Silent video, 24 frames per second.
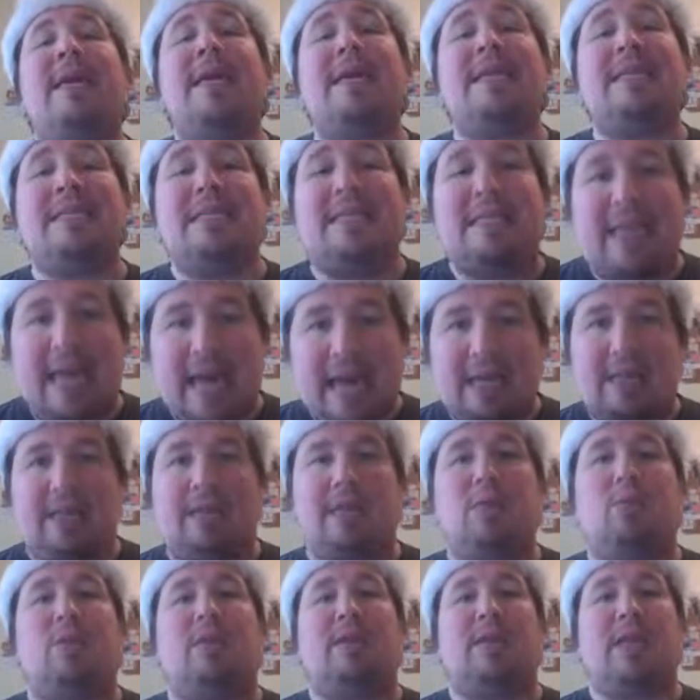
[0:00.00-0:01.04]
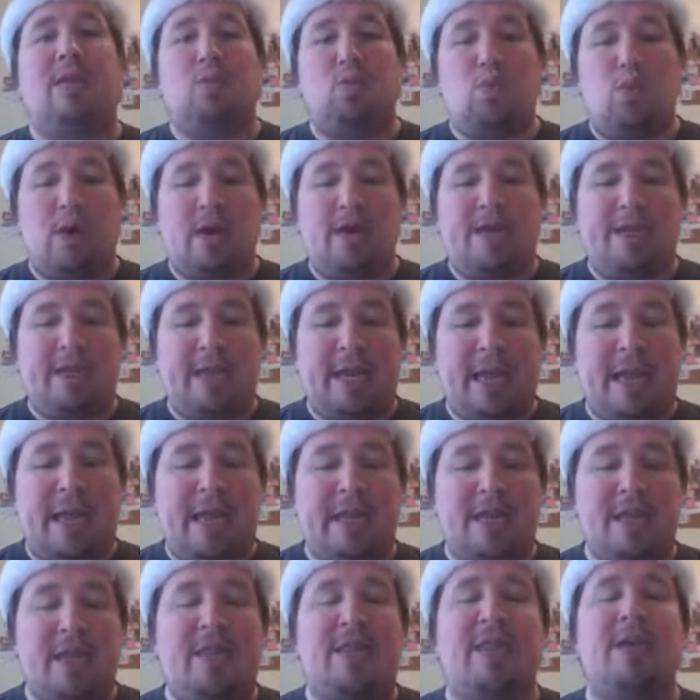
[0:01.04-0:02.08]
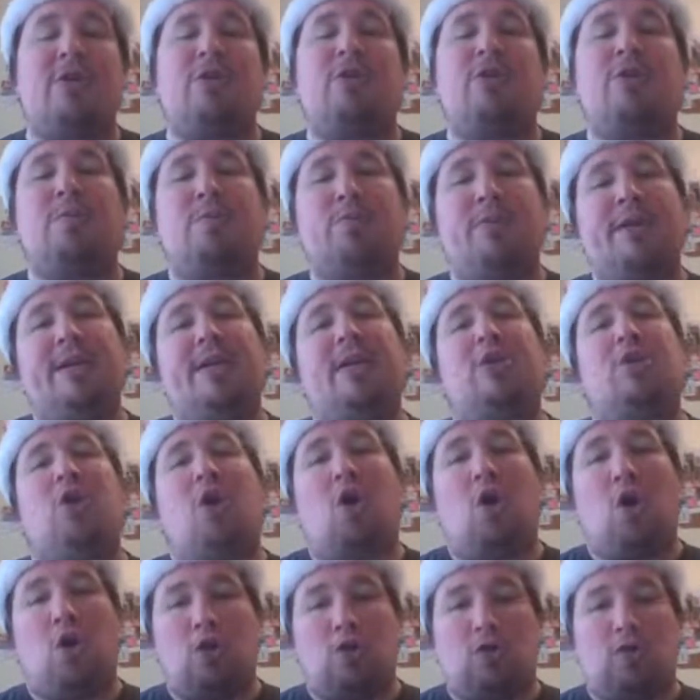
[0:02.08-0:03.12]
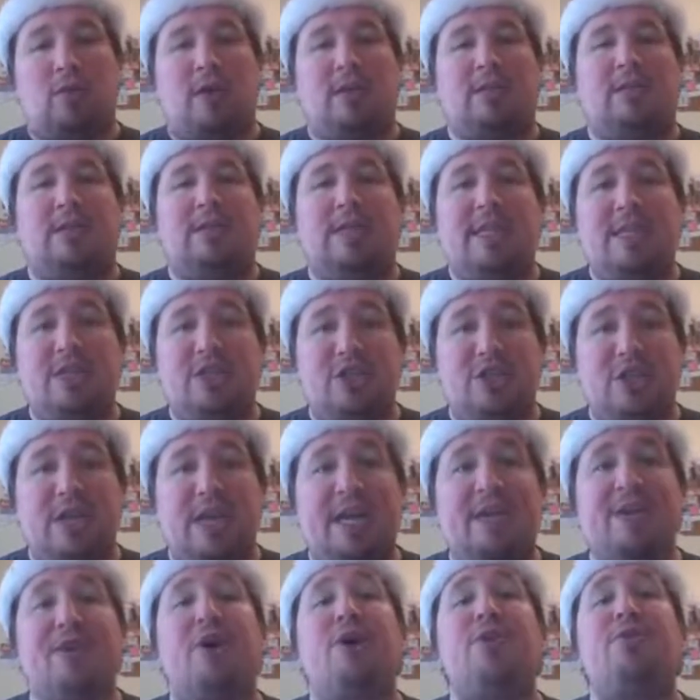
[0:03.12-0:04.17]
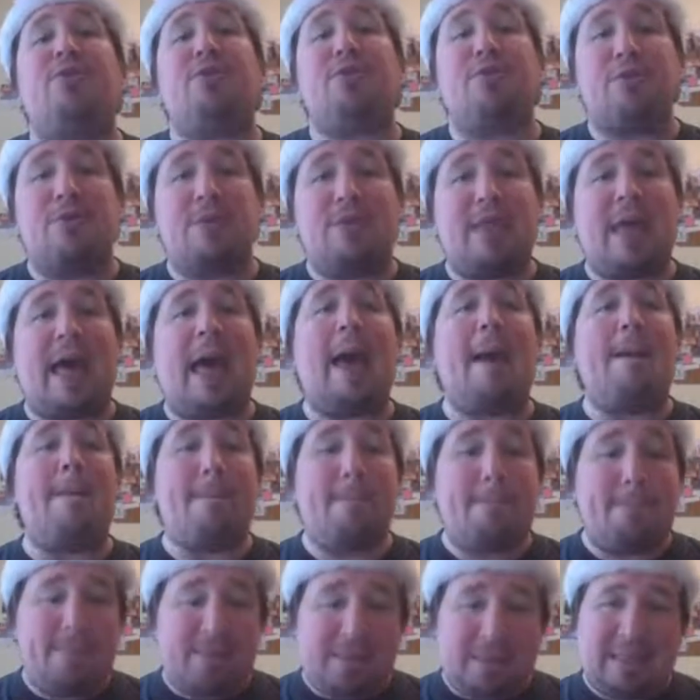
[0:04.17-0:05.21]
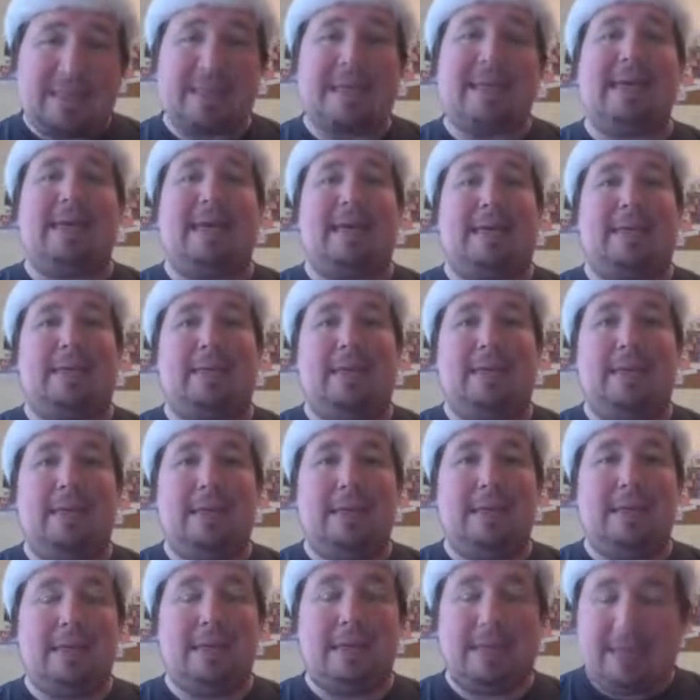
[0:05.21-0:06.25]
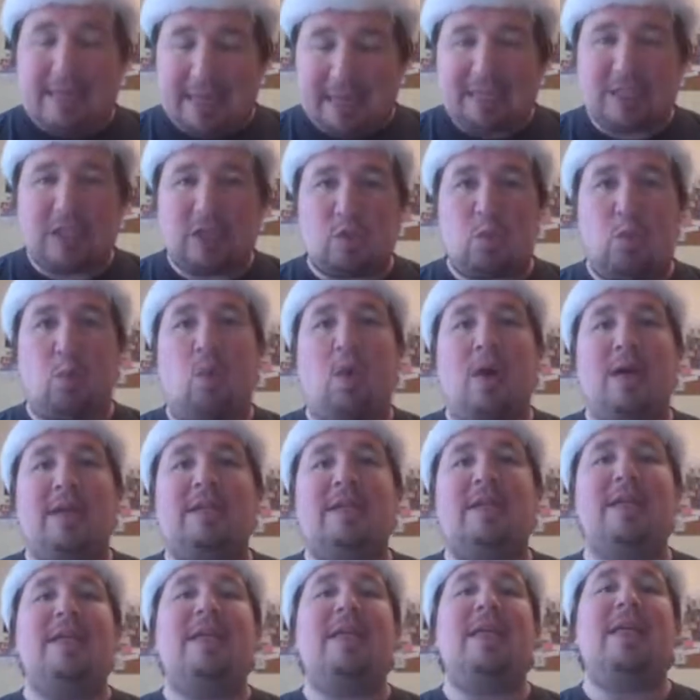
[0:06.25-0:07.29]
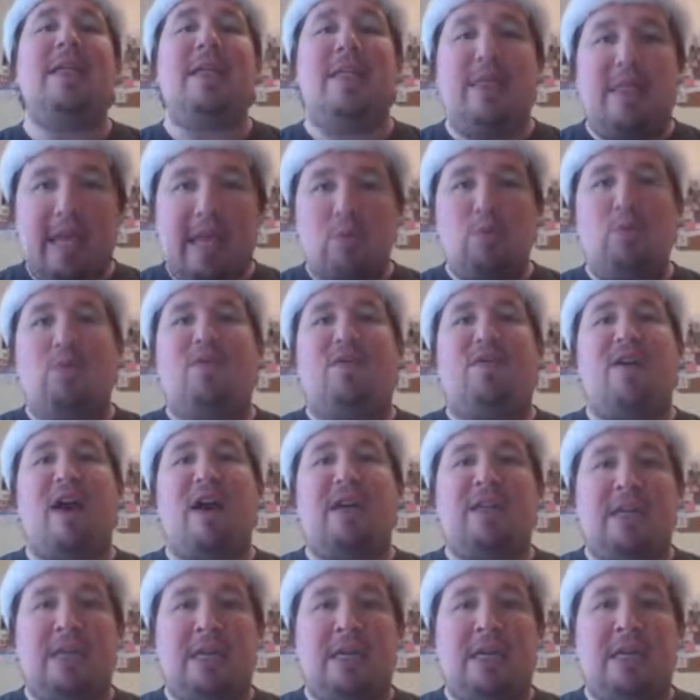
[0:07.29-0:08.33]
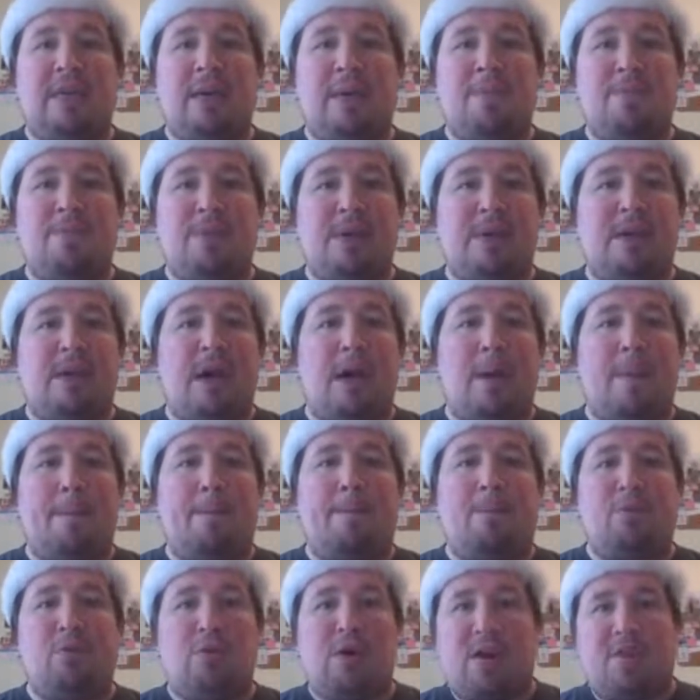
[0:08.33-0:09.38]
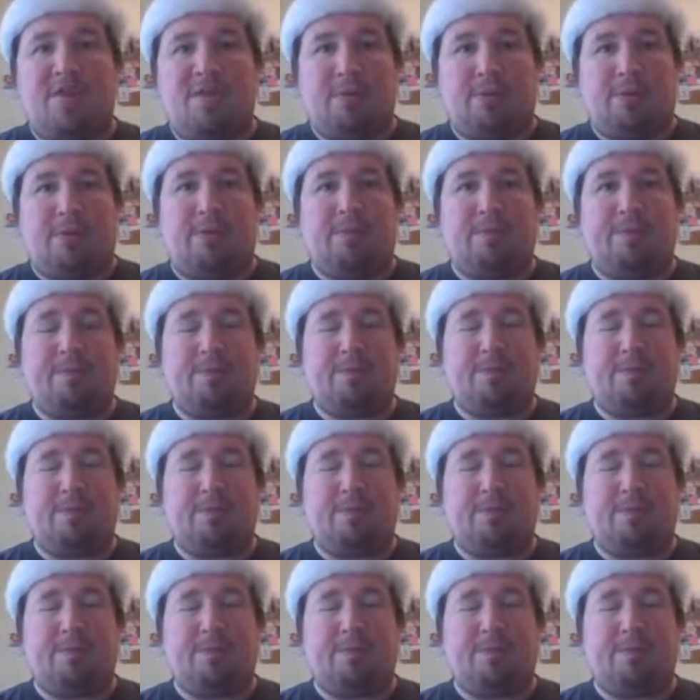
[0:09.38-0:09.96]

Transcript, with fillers: exactly what they wanted, and they're going to bring it all across the nation. And under that plan, guess what? They will finally become profitable.